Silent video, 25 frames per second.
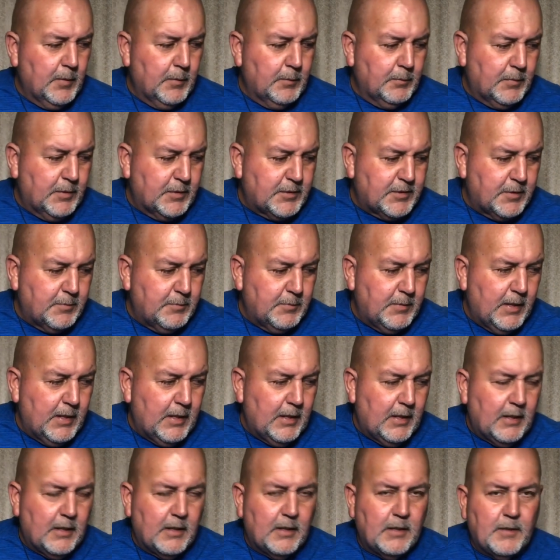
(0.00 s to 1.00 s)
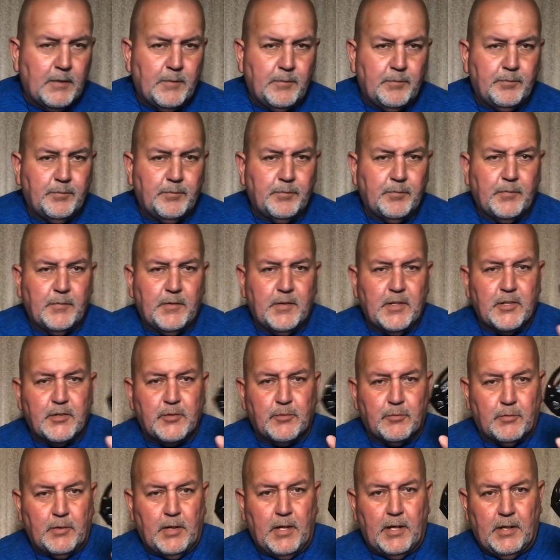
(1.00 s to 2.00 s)
but to me, this
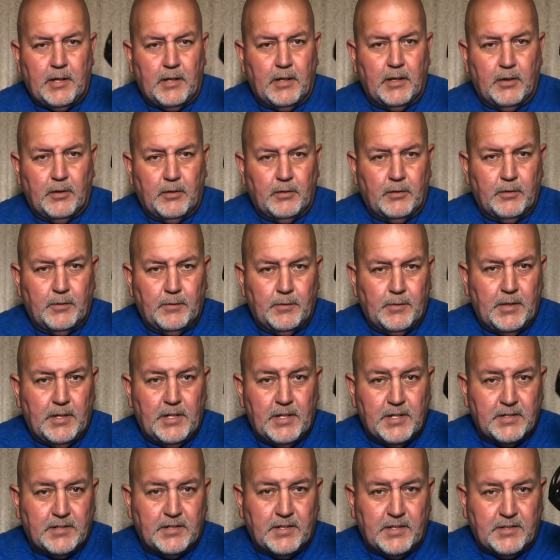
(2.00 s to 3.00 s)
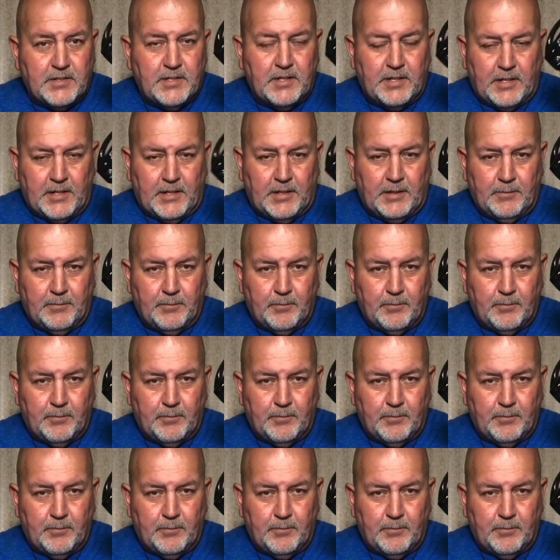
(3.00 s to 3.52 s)
radio is the ticket,